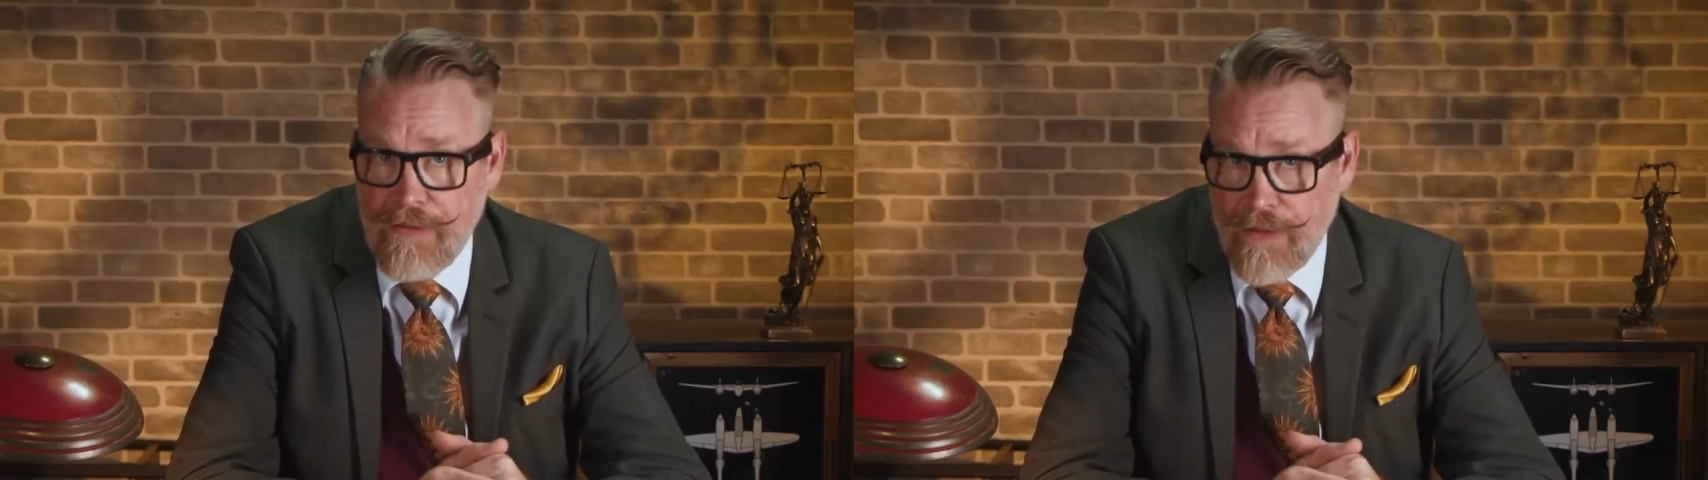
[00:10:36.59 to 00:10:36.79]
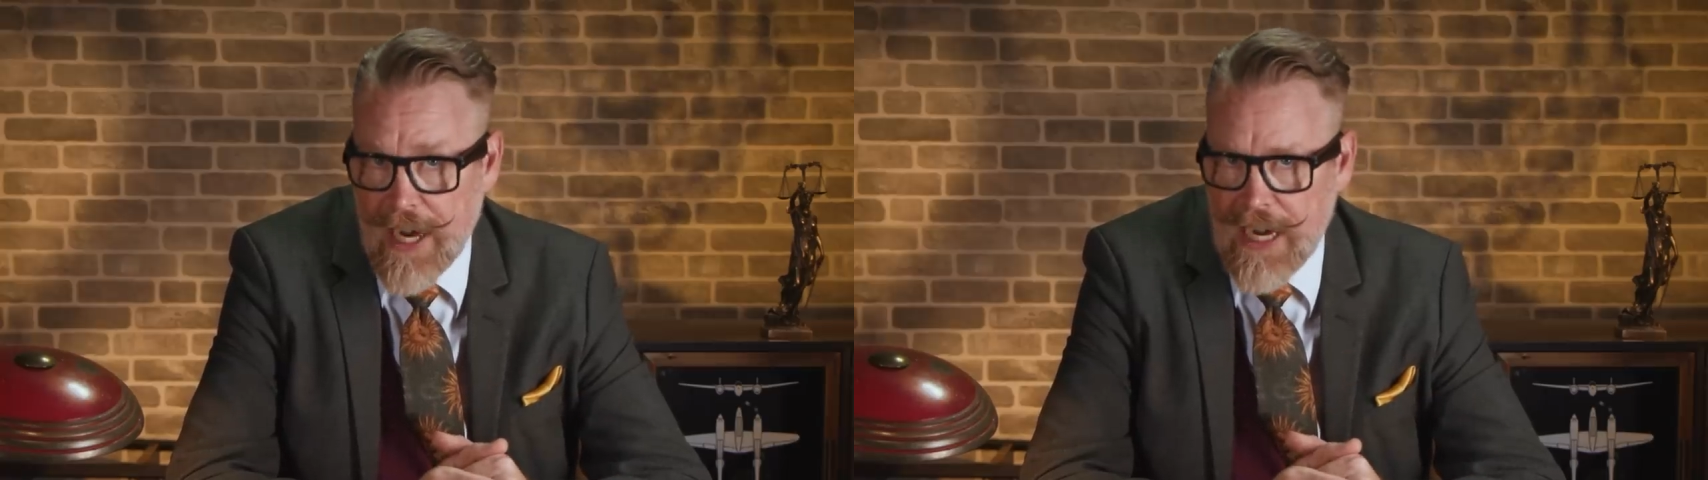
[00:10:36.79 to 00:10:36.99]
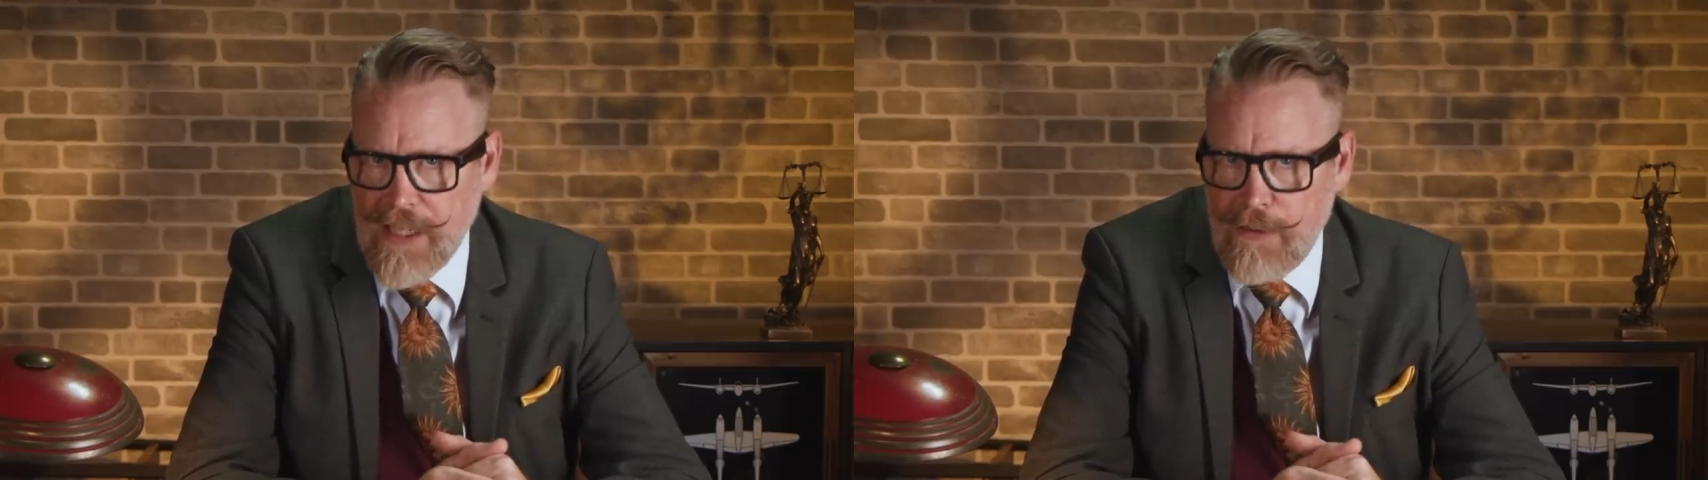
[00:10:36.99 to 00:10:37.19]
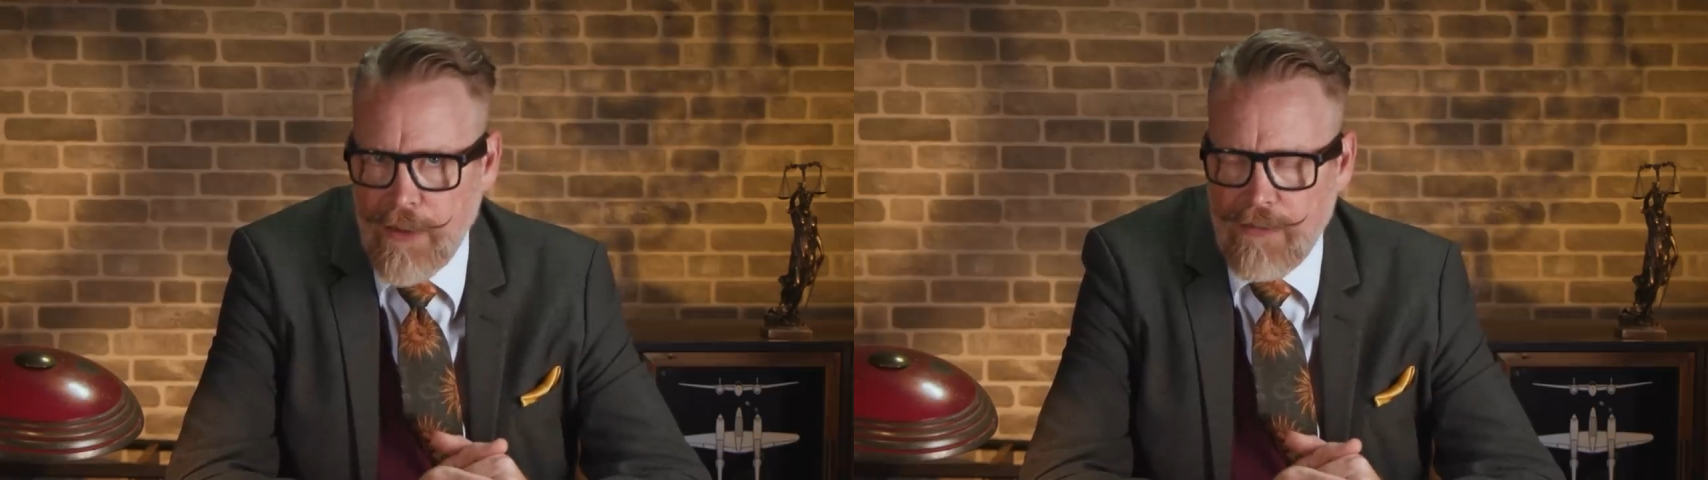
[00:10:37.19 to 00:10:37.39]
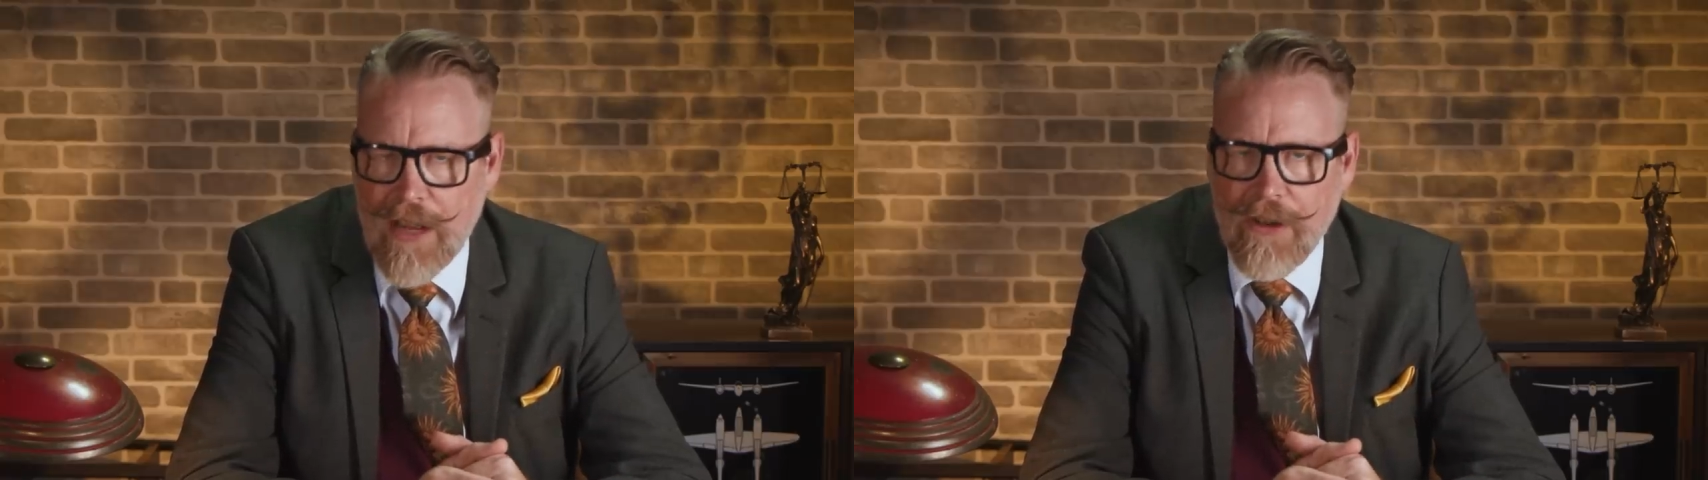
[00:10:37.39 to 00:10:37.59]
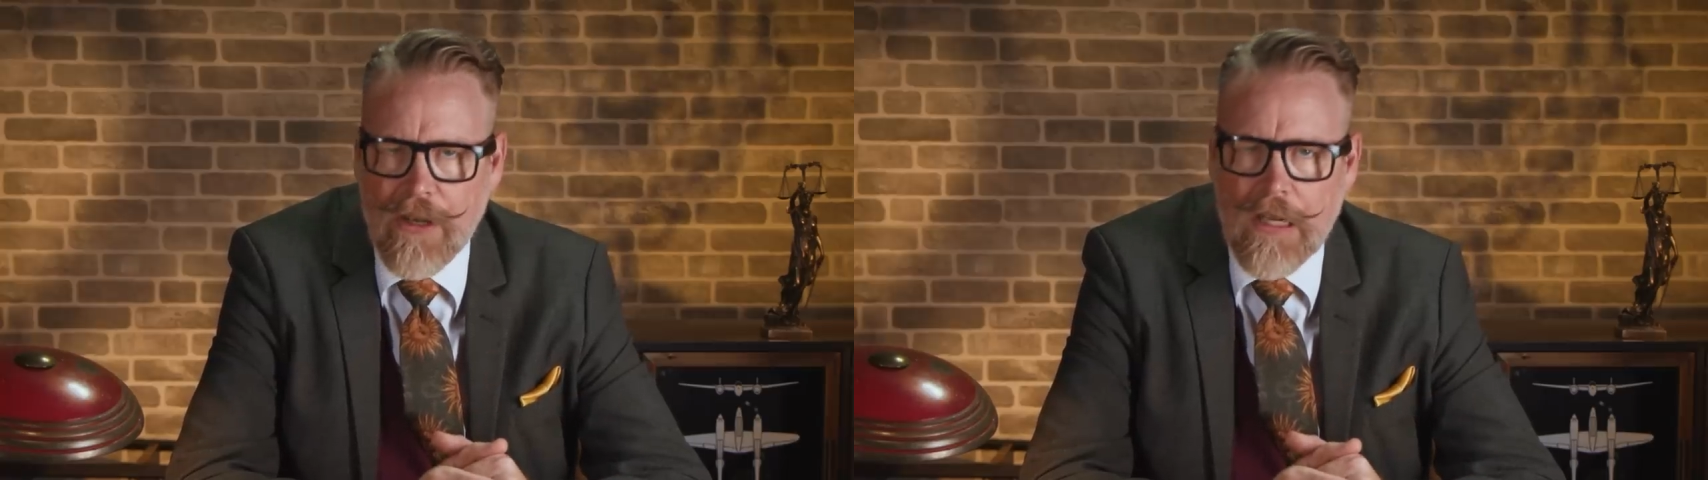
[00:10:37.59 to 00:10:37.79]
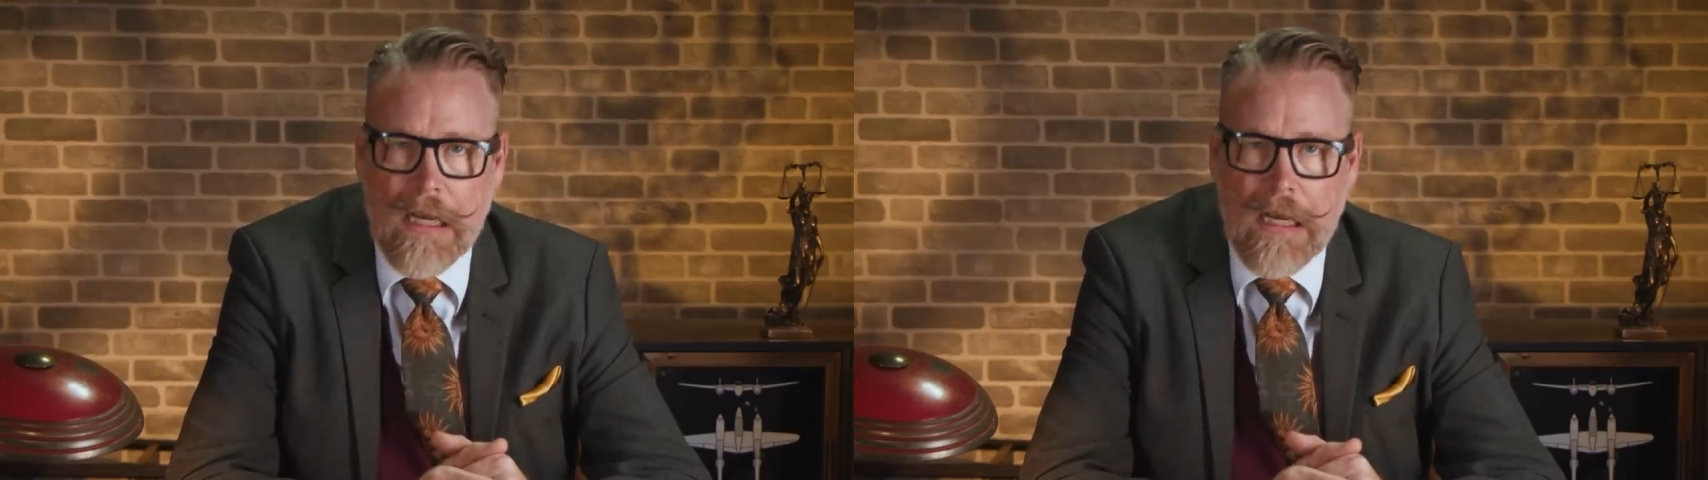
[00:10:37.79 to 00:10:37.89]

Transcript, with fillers: phrased but rather